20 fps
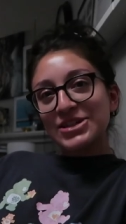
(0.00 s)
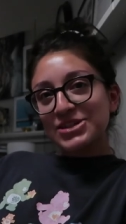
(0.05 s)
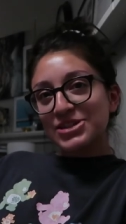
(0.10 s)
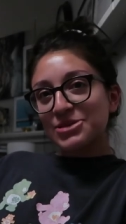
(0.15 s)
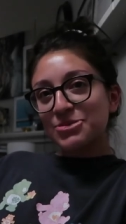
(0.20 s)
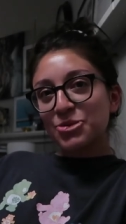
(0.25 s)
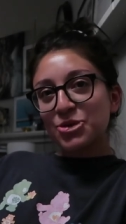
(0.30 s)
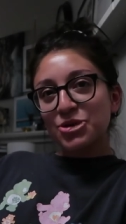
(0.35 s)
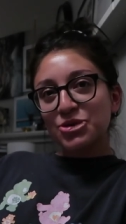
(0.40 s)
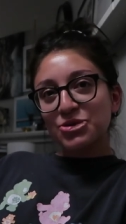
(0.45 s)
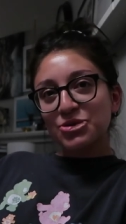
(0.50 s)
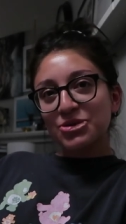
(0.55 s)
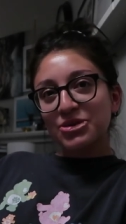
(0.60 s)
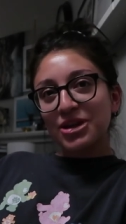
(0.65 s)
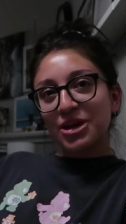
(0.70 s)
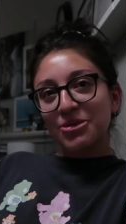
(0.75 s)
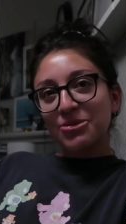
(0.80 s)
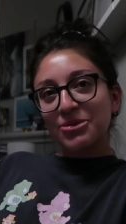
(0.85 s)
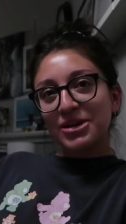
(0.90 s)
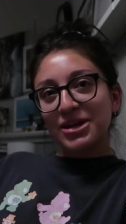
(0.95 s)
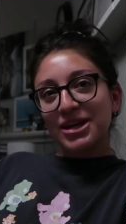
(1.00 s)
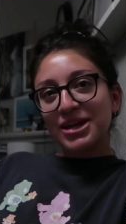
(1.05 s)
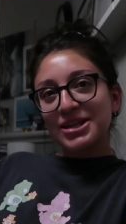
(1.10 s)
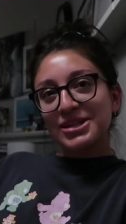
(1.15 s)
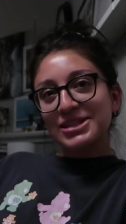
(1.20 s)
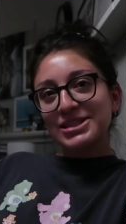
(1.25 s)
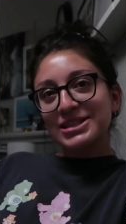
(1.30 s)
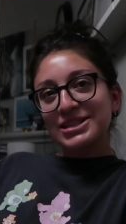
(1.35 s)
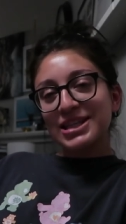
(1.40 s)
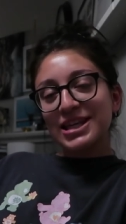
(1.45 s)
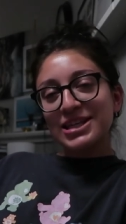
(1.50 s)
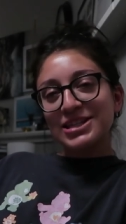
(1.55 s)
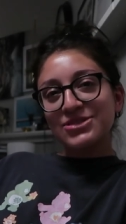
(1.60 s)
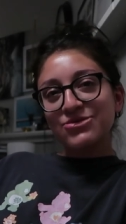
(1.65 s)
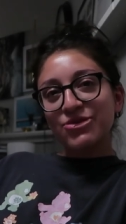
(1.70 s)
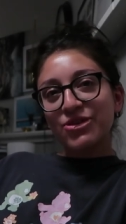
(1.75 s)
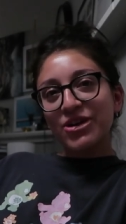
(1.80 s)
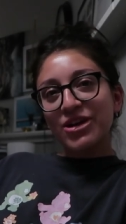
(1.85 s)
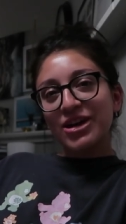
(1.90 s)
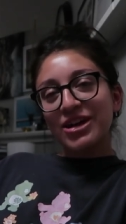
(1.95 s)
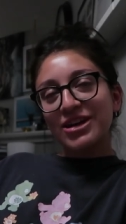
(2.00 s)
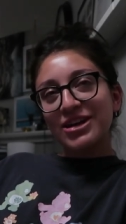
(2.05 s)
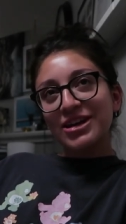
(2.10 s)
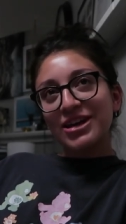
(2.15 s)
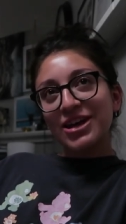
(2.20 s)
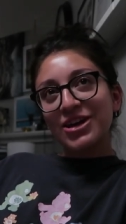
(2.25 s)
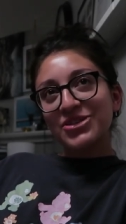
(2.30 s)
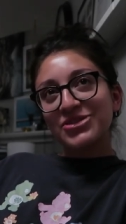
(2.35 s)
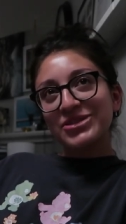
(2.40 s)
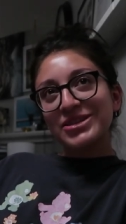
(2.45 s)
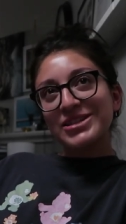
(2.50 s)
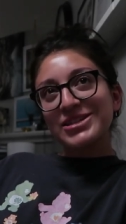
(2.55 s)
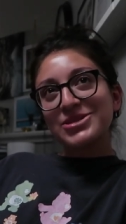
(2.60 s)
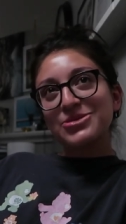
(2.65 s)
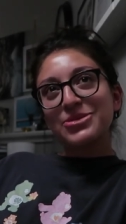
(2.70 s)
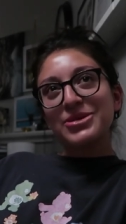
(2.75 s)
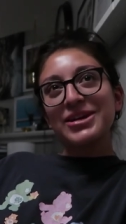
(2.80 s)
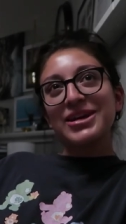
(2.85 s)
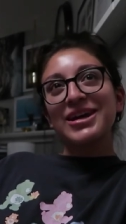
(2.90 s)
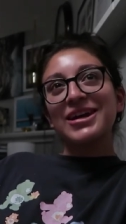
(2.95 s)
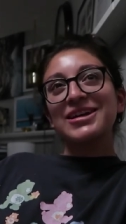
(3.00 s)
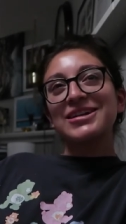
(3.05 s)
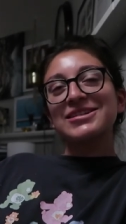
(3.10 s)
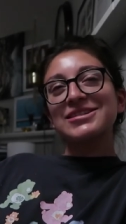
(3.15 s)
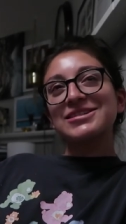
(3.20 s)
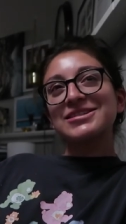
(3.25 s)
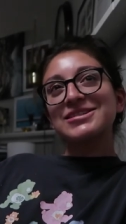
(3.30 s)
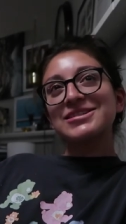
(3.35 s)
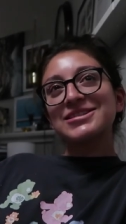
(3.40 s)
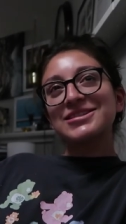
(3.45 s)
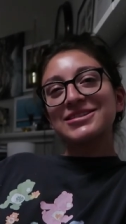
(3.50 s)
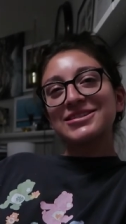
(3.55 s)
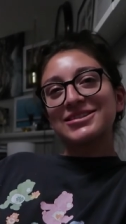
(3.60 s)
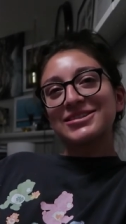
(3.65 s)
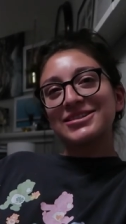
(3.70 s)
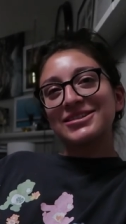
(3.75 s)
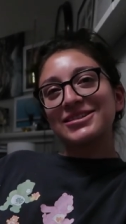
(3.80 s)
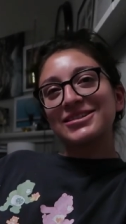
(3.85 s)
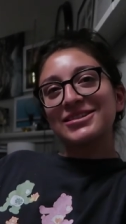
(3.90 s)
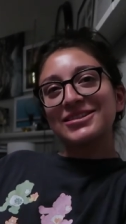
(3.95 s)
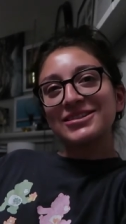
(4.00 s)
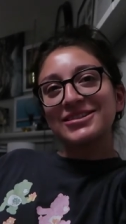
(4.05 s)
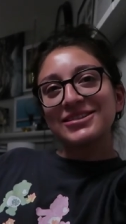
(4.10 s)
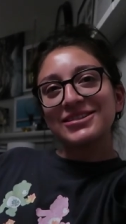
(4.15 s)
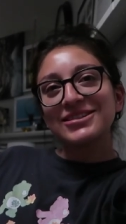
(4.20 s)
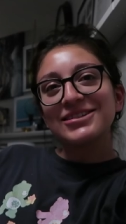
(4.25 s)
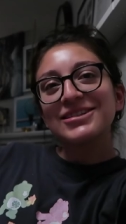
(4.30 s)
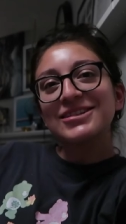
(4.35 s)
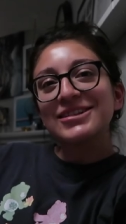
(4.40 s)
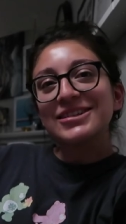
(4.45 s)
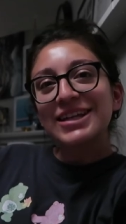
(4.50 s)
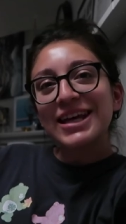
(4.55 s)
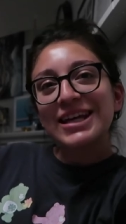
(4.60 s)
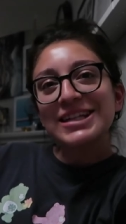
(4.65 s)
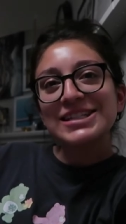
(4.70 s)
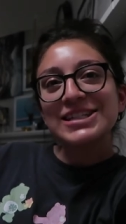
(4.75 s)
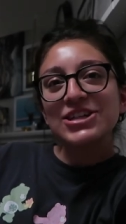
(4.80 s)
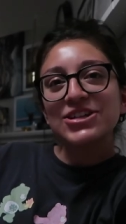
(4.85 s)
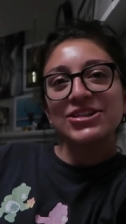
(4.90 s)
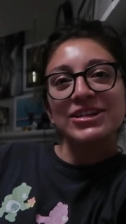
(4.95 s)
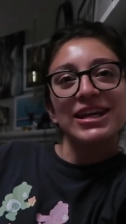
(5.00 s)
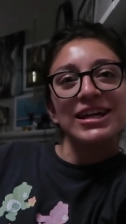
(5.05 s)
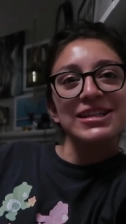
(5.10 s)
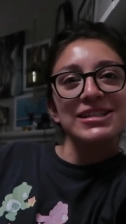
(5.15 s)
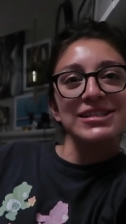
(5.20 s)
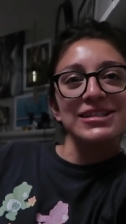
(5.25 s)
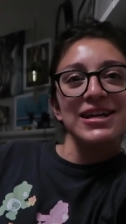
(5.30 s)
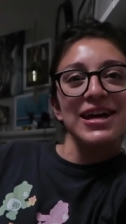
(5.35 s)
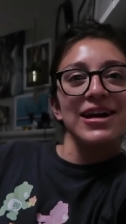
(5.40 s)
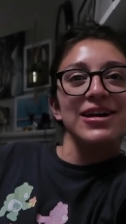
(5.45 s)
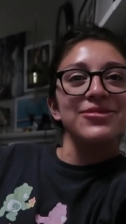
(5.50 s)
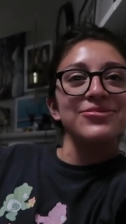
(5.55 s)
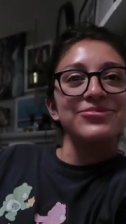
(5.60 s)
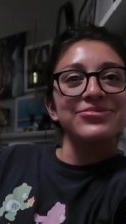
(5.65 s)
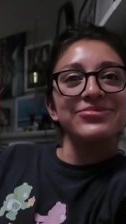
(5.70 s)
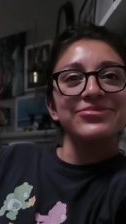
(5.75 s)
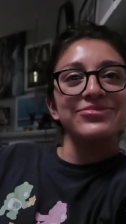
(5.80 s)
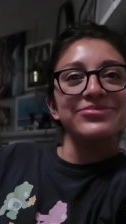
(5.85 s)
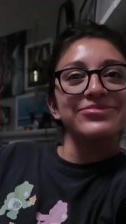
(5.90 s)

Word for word: Here's to more three-day weekends. Thanks for hanging out this weekend. Until next time.